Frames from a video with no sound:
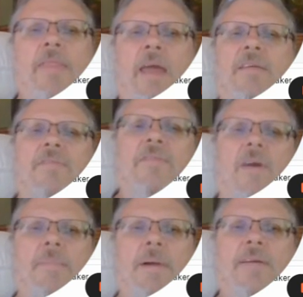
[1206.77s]
Thanks
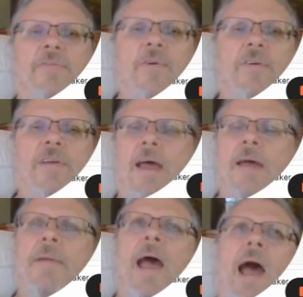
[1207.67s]
very much for your
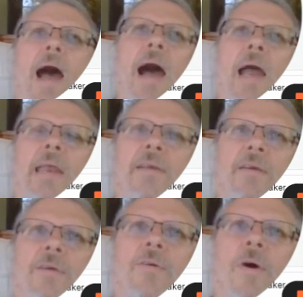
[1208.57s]
time. I
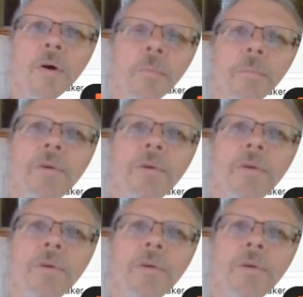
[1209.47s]
do hope